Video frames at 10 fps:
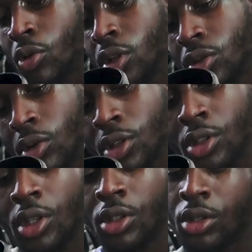to its
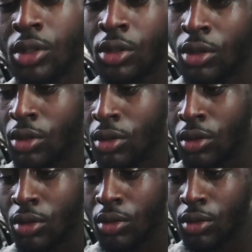lowest
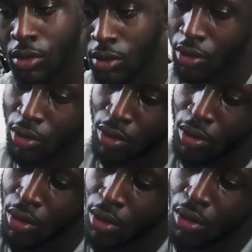point where it's gonna
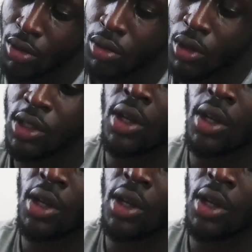sit.